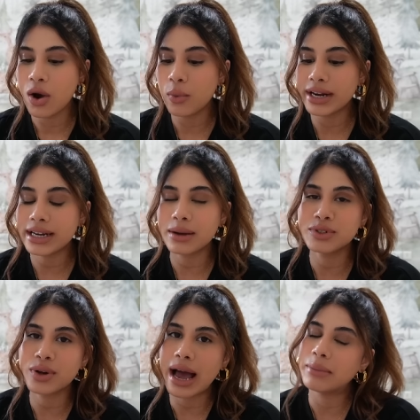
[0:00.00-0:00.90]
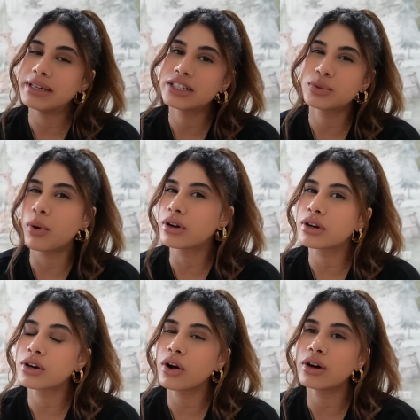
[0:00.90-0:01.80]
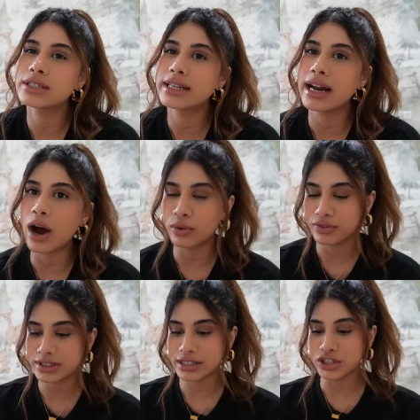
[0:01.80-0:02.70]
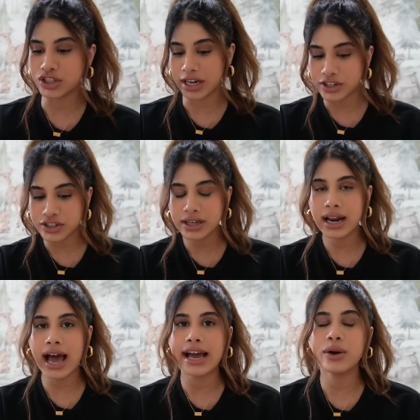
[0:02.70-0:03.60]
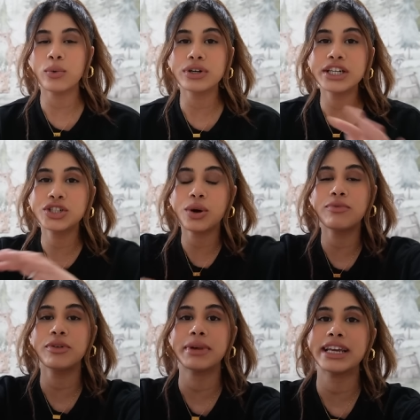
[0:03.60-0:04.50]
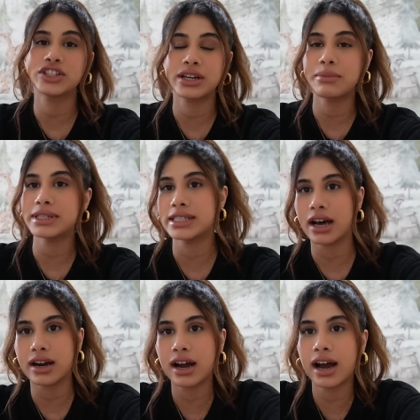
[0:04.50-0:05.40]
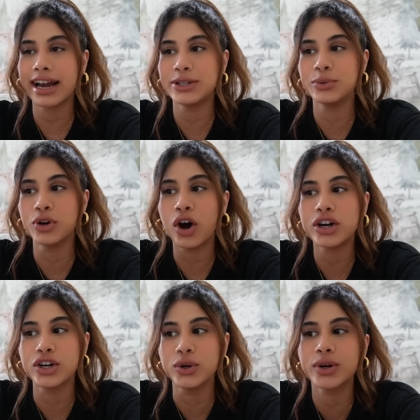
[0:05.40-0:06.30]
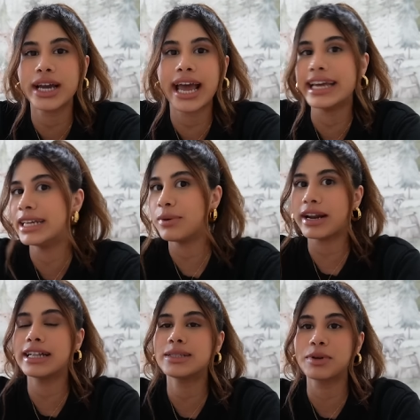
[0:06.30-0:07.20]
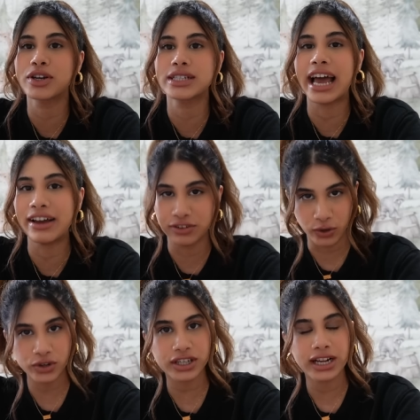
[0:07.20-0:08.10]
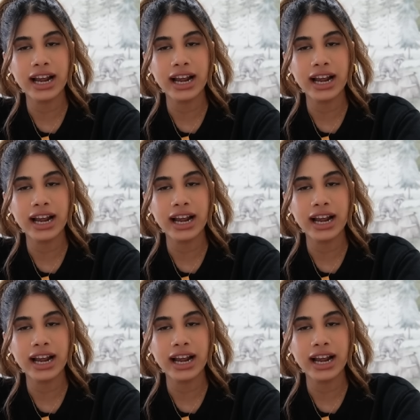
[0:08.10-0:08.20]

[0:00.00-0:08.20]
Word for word: When it comes to Abby's cloths and outfits in general, I only shop from H&M and Zara. I do not look anywhere else because I have looked